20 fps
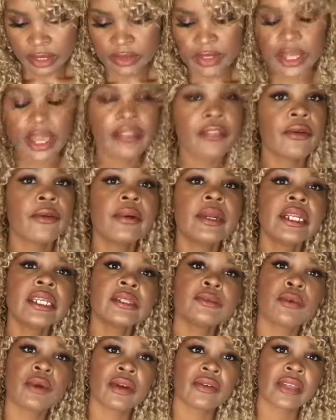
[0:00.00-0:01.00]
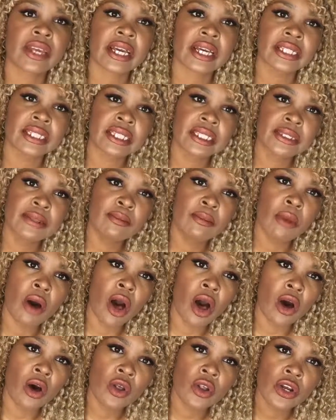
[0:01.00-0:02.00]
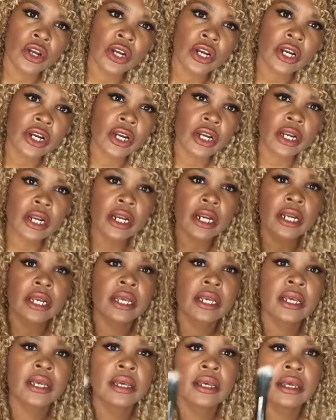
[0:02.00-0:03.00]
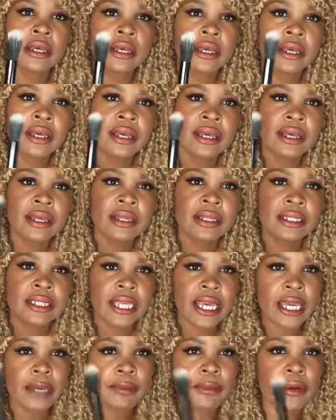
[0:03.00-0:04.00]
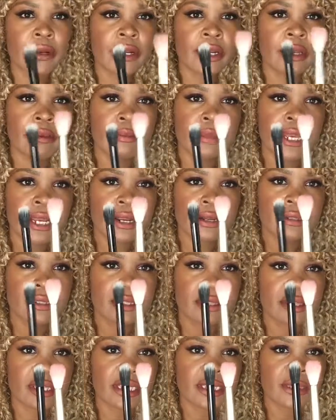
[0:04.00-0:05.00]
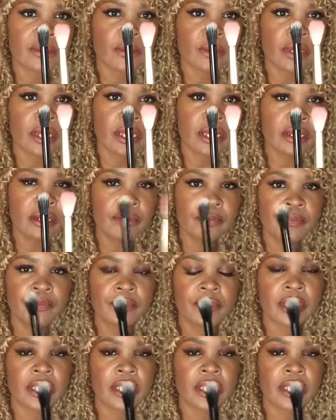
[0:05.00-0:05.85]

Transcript: The other one is more of like a smaller taper compared to this one.